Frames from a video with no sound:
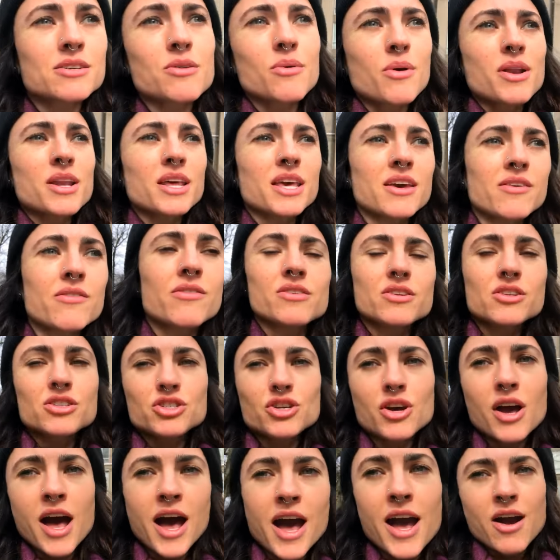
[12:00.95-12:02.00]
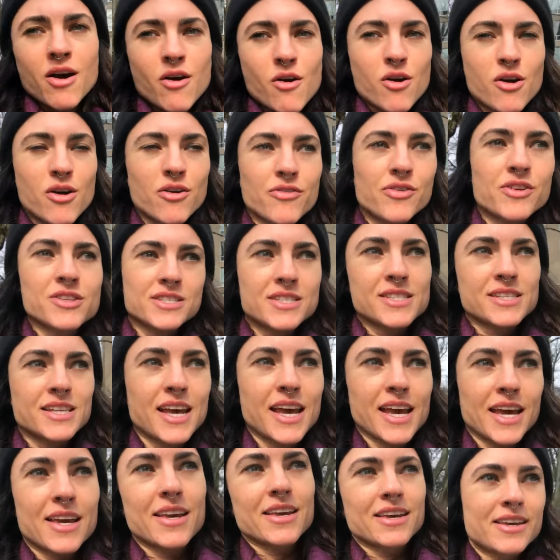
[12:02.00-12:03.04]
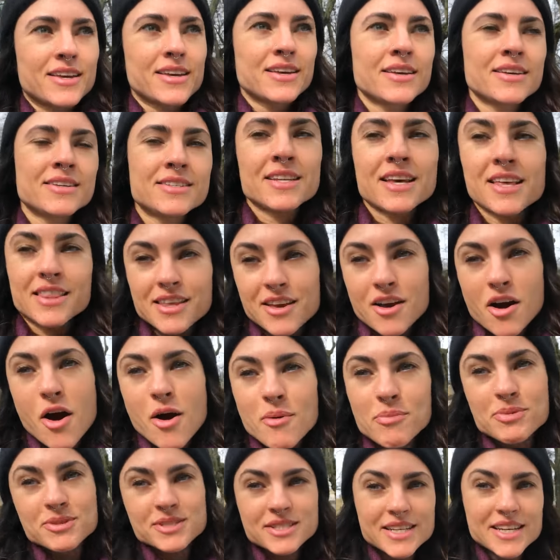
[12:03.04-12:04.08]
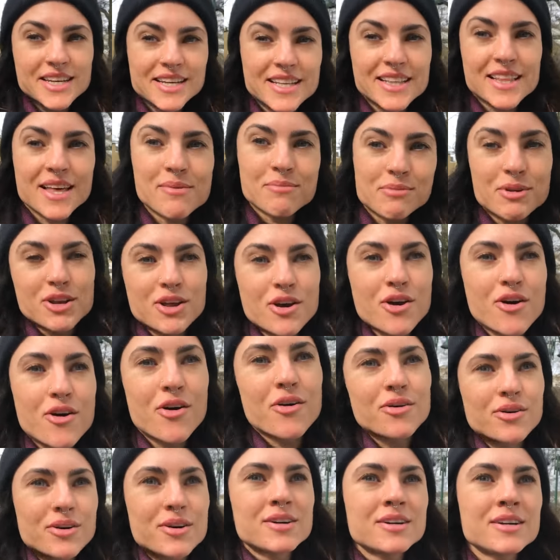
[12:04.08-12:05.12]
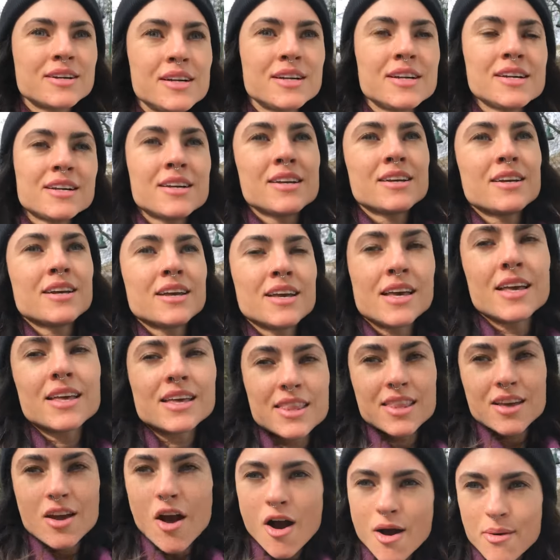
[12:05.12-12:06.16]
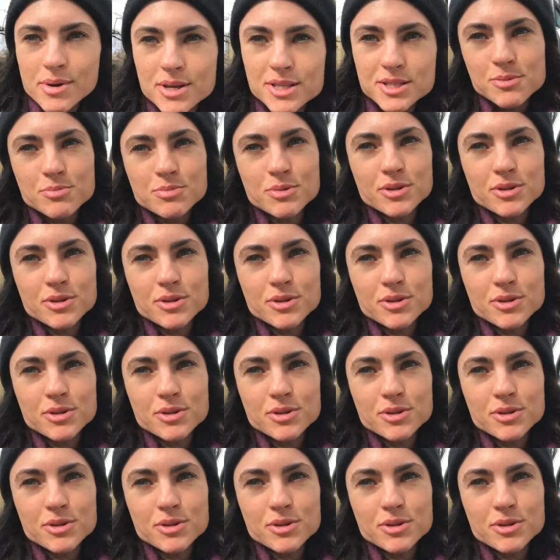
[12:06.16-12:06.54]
to want to give it a try or if it's like done the opposite. Let me know in the comments